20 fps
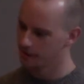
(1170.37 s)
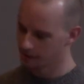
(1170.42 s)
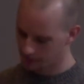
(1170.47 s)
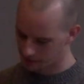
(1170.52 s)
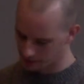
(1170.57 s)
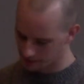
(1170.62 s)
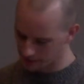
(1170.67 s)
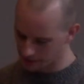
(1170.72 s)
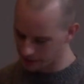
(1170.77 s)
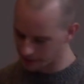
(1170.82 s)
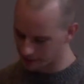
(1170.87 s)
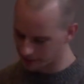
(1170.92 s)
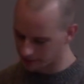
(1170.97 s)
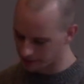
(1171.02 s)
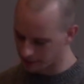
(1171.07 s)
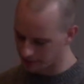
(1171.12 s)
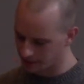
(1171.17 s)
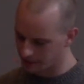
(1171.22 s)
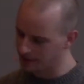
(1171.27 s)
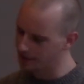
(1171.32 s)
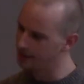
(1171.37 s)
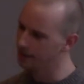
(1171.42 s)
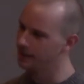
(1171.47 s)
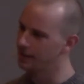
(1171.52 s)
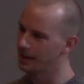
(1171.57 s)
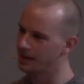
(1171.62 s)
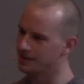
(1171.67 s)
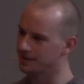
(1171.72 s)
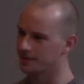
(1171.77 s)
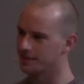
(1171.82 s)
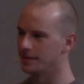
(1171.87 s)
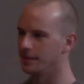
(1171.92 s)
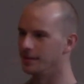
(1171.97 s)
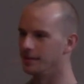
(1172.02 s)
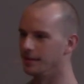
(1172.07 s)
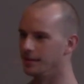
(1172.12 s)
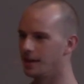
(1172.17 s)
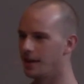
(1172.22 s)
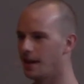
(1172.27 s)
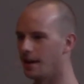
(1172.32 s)
Satan and
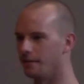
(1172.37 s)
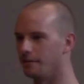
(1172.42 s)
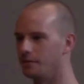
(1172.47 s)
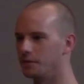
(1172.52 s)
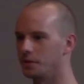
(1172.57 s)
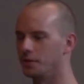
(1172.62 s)
sin have